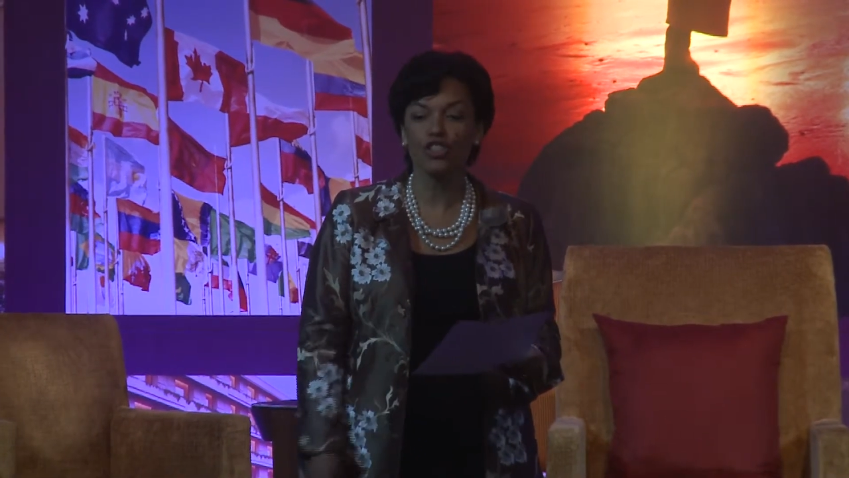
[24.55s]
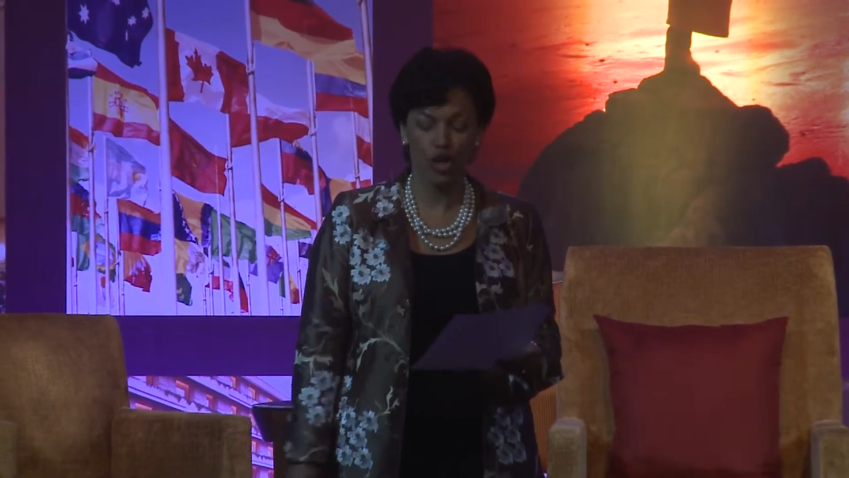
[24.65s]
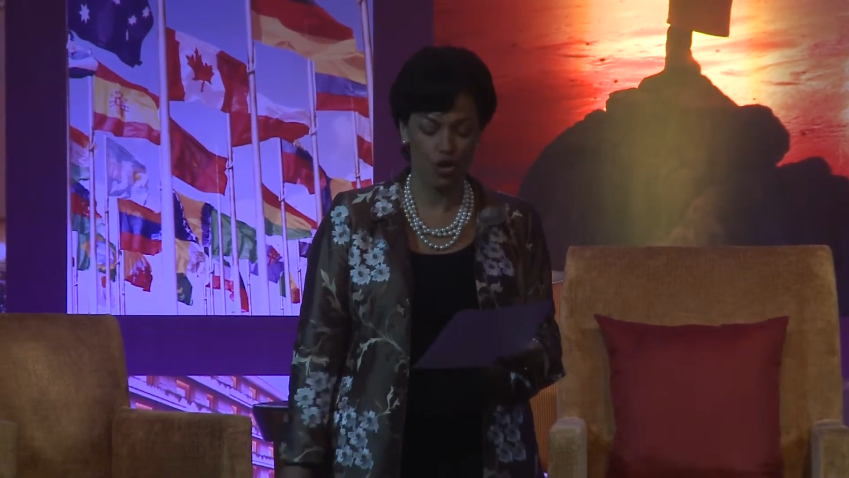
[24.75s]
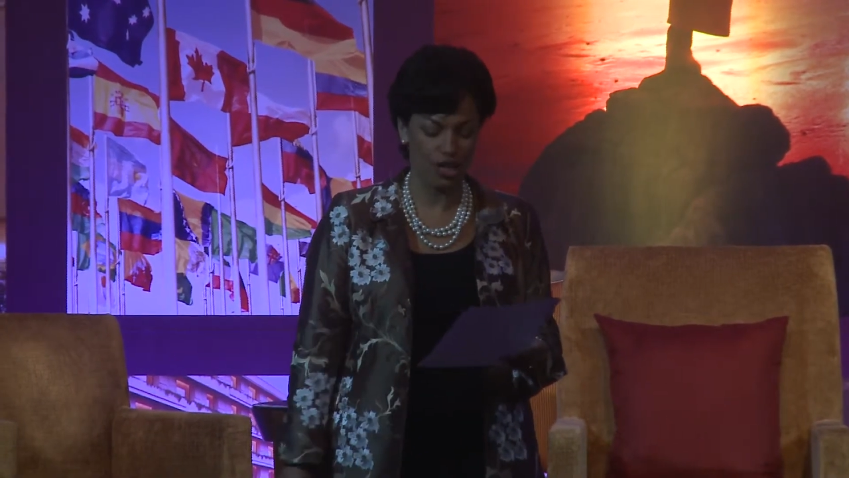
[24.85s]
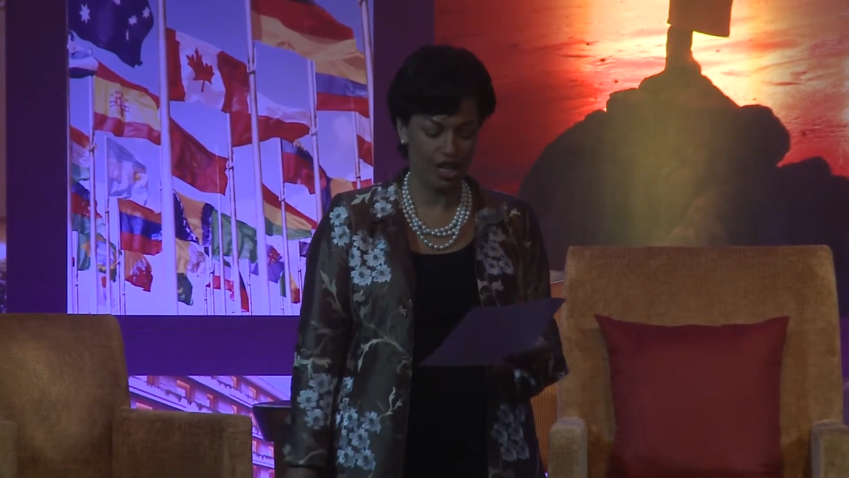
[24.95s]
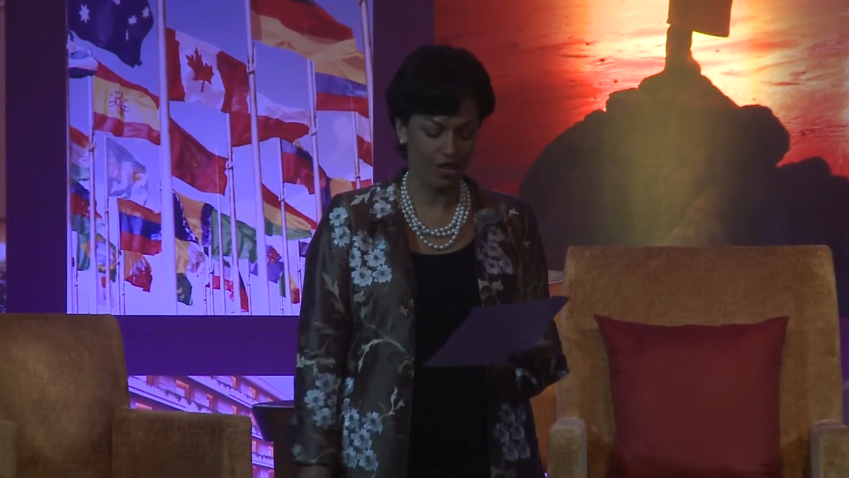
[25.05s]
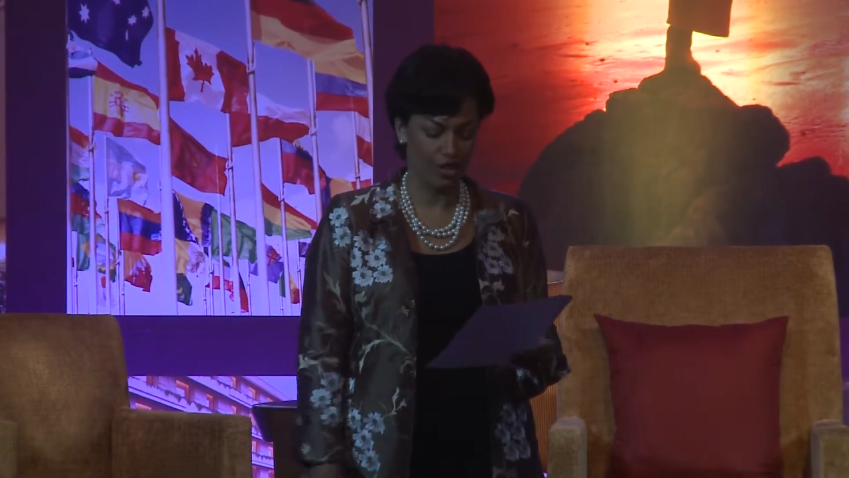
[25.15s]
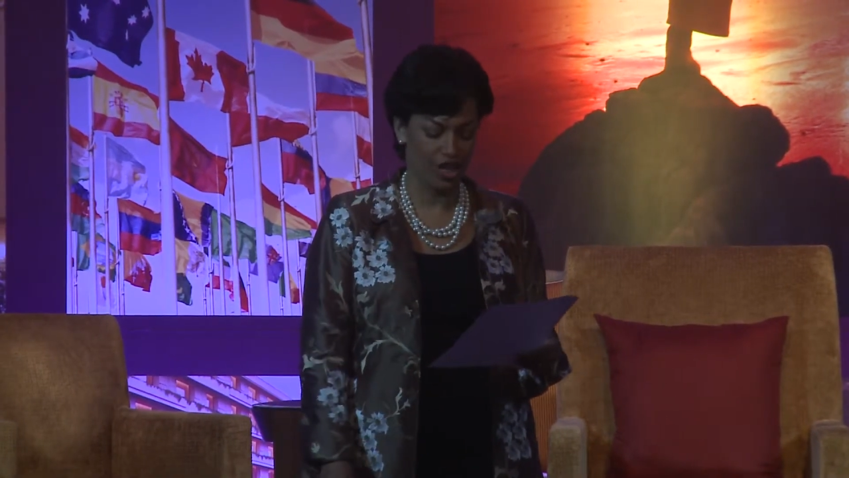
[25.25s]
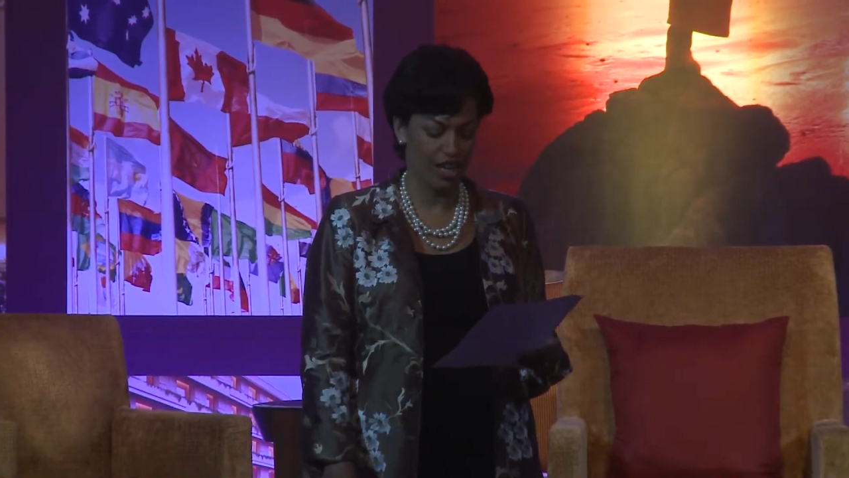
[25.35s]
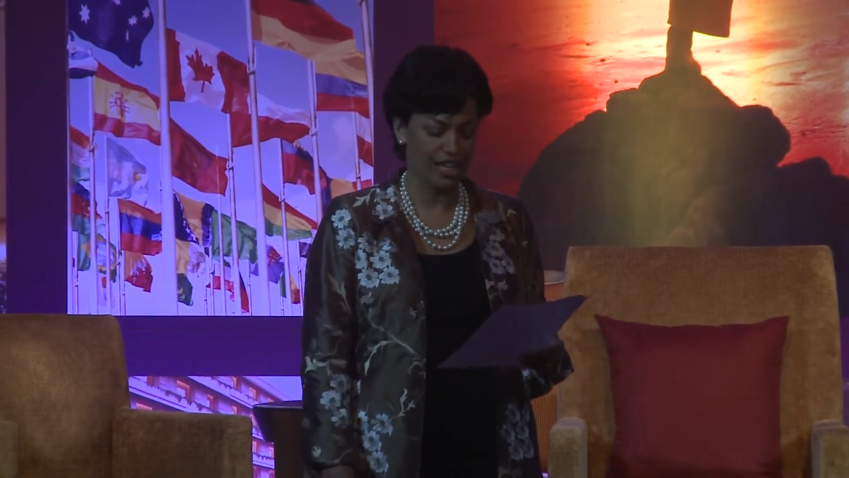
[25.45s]
hotel
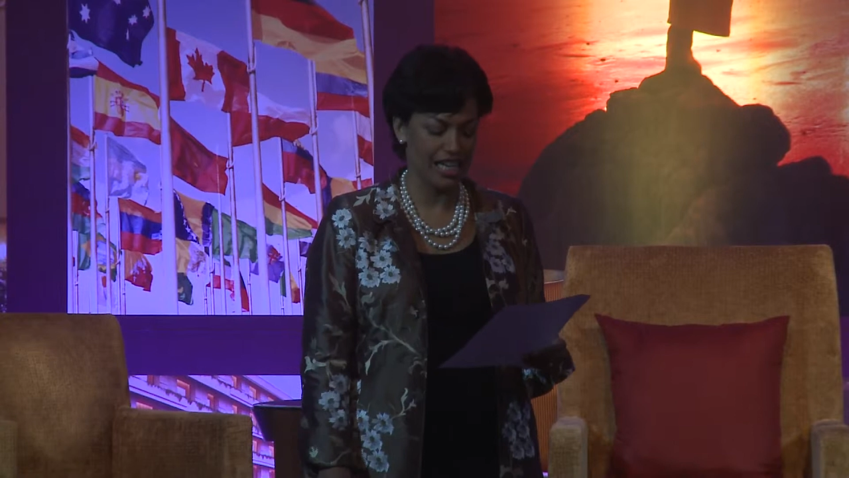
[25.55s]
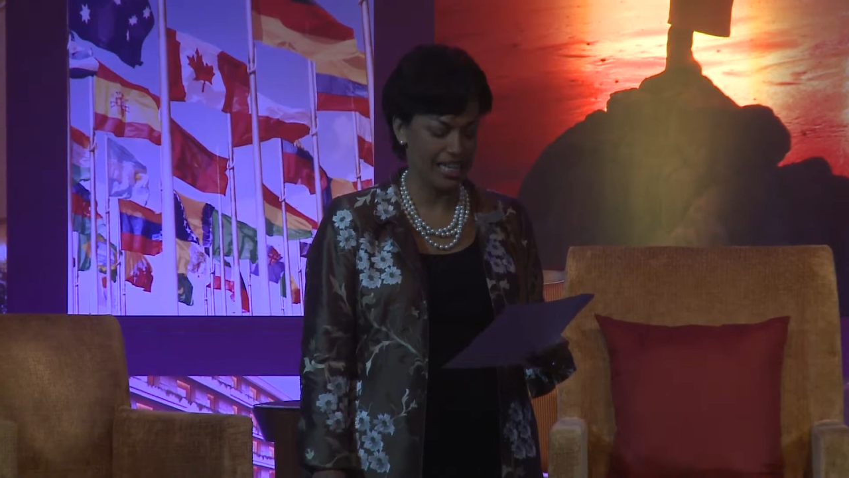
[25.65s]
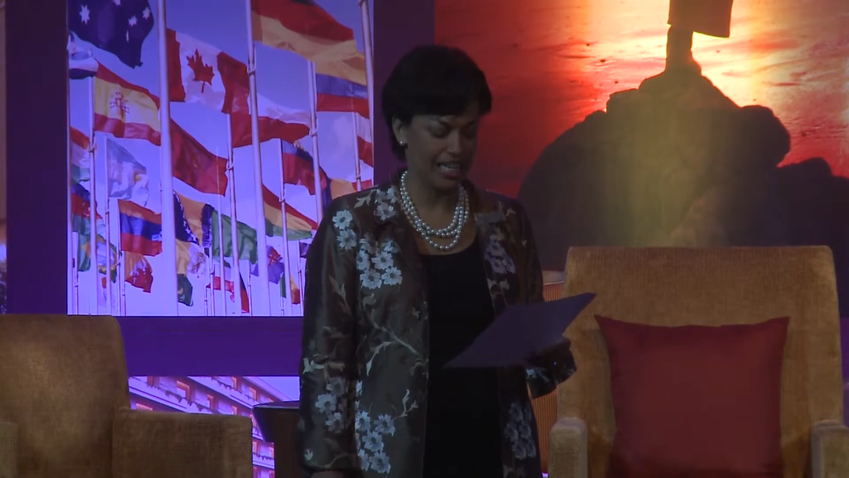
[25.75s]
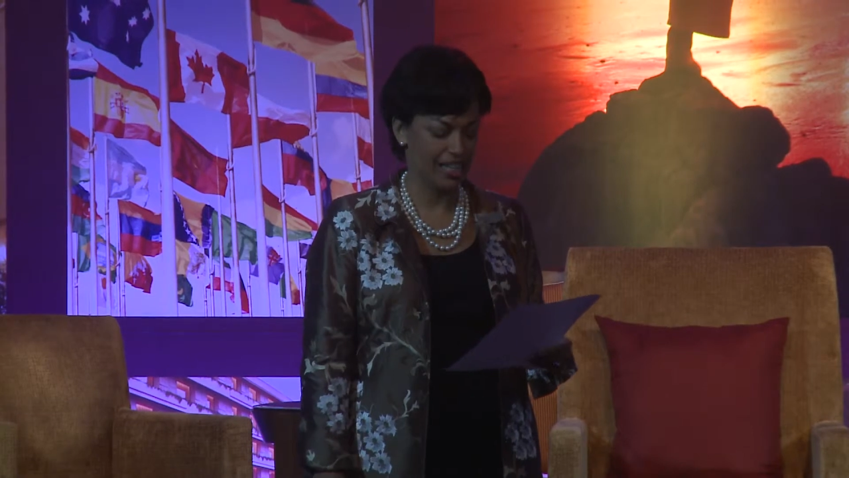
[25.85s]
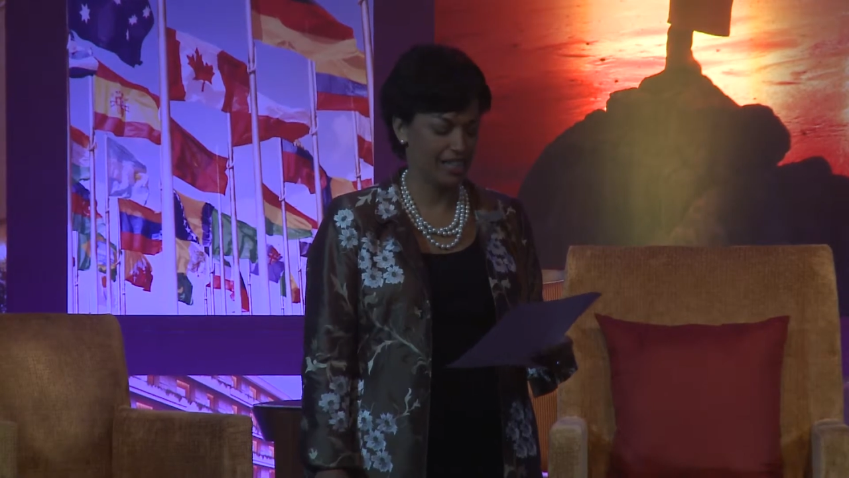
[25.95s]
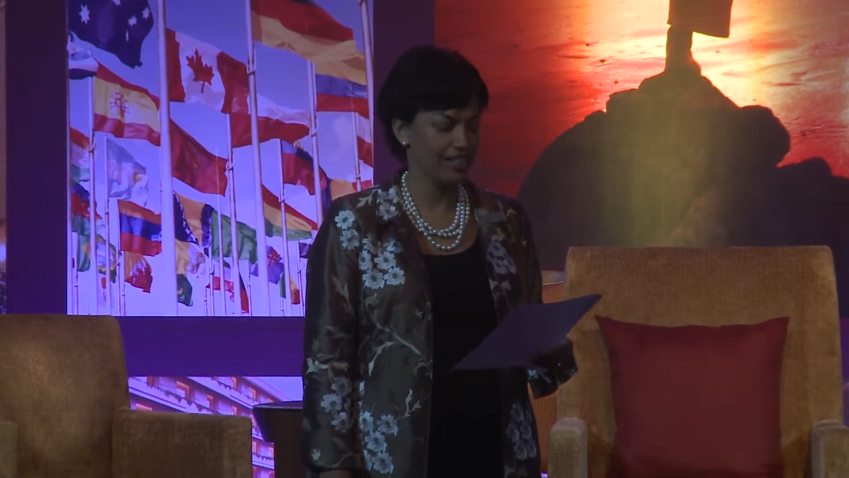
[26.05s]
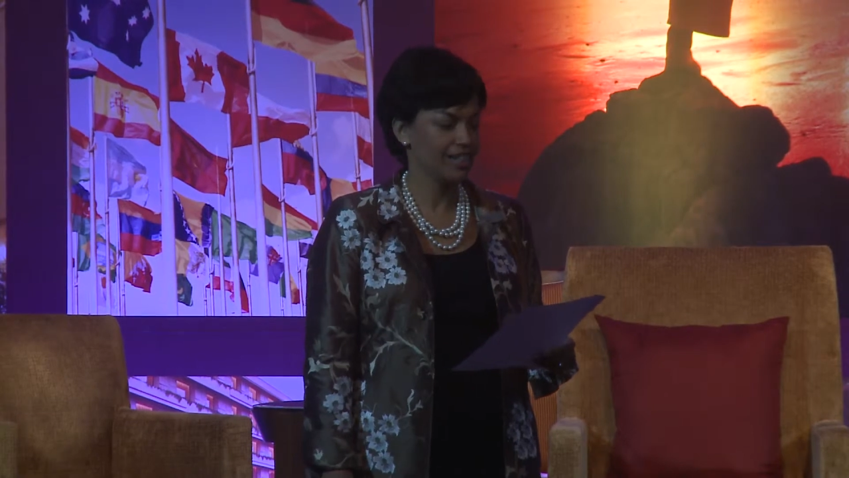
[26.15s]
chain in India,